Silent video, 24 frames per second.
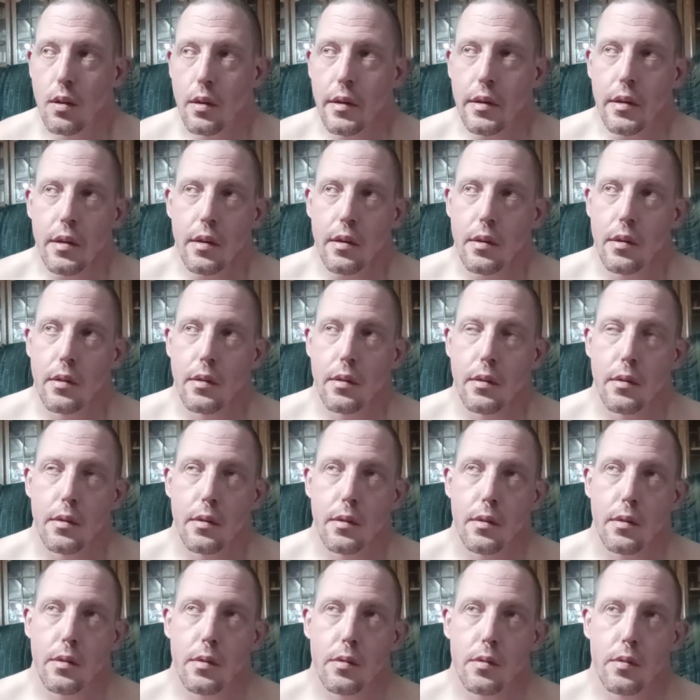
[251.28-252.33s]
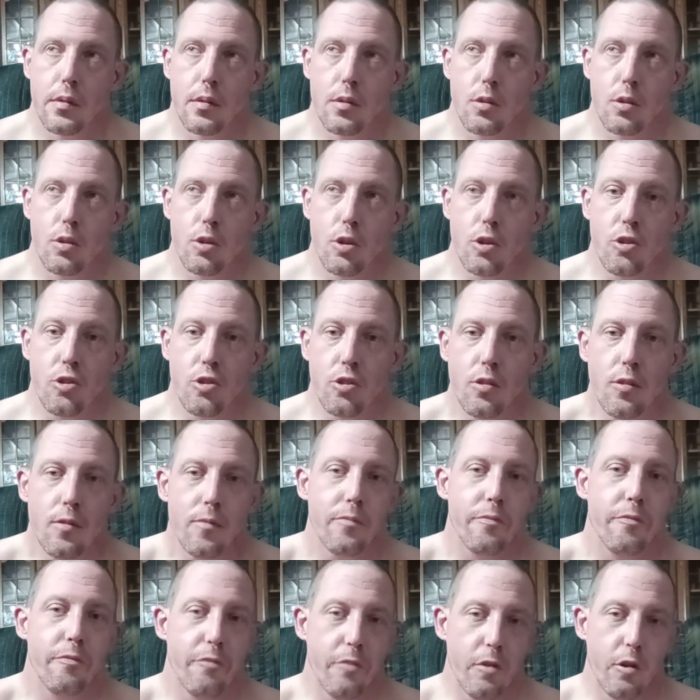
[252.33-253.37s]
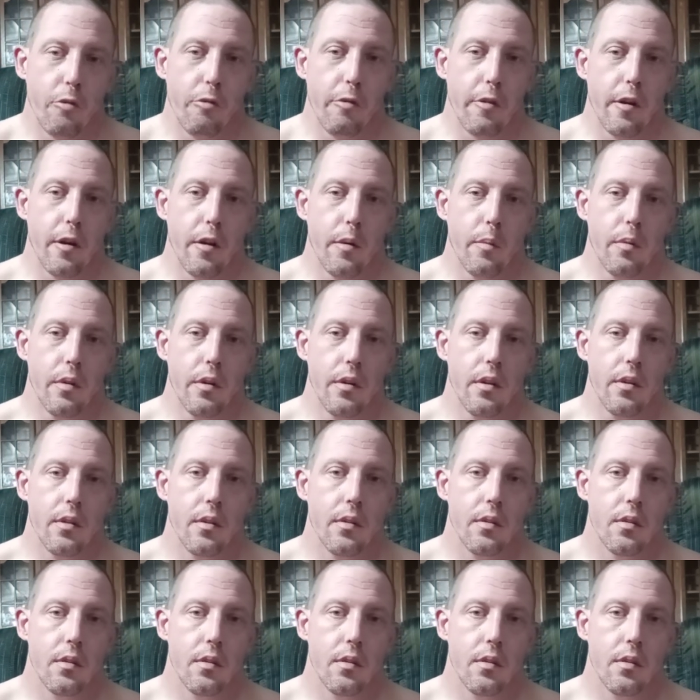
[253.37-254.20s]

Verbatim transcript: You shouldn't feel that way,